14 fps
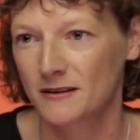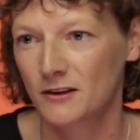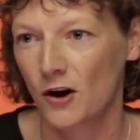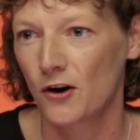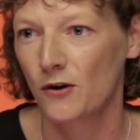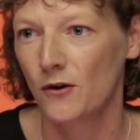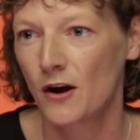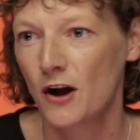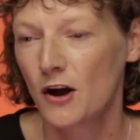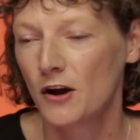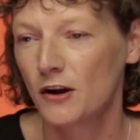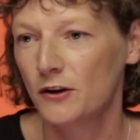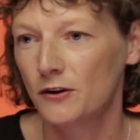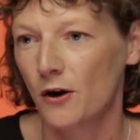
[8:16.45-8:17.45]
So,
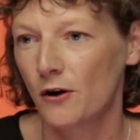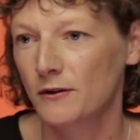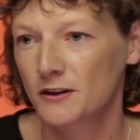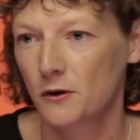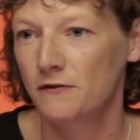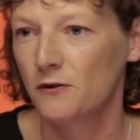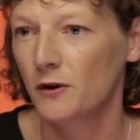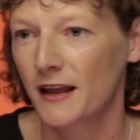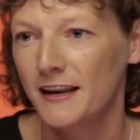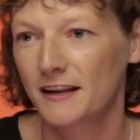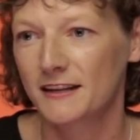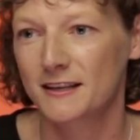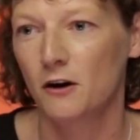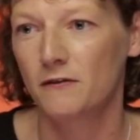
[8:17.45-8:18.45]
so if you're
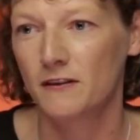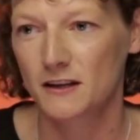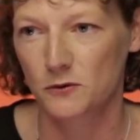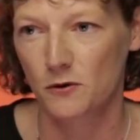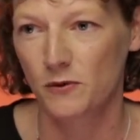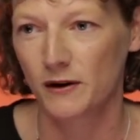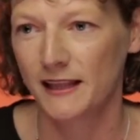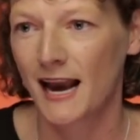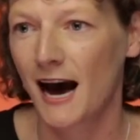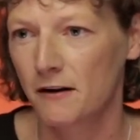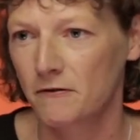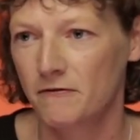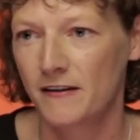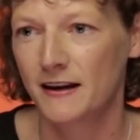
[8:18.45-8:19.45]
getting yourself into a really
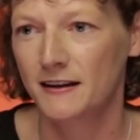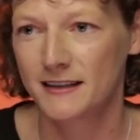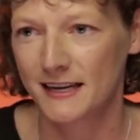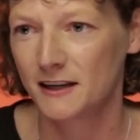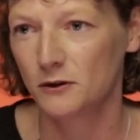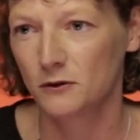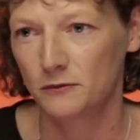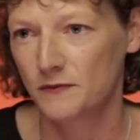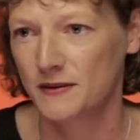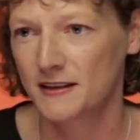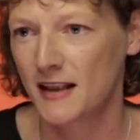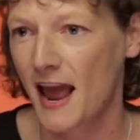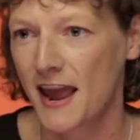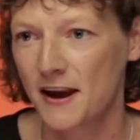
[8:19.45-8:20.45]
unfair deal,
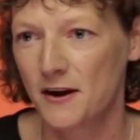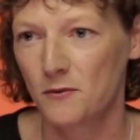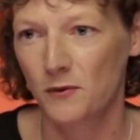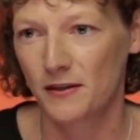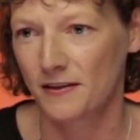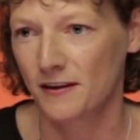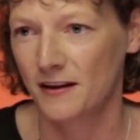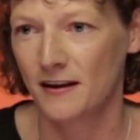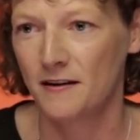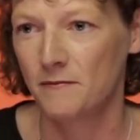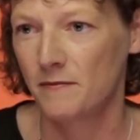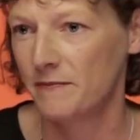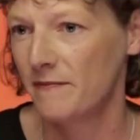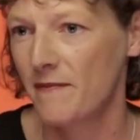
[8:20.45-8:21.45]
say with
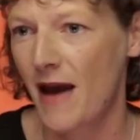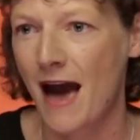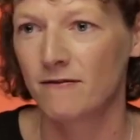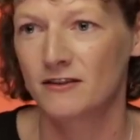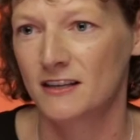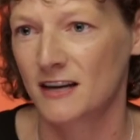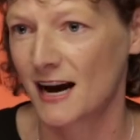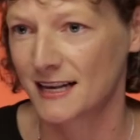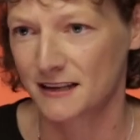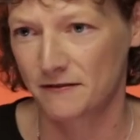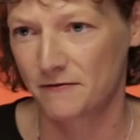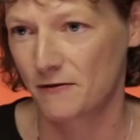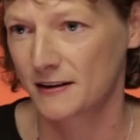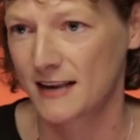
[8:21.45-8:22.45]
an
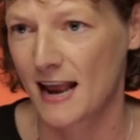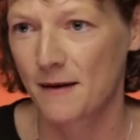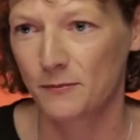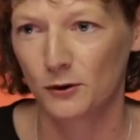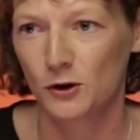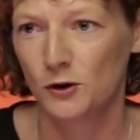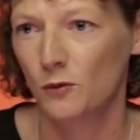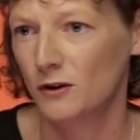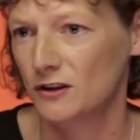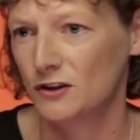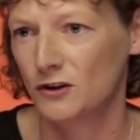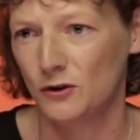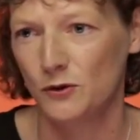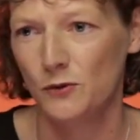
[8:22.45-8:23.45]
advertiser, for example, who wants
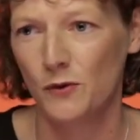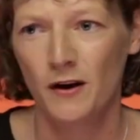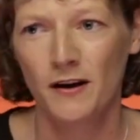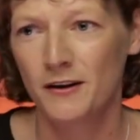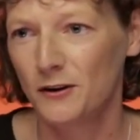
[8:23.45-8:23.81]
to,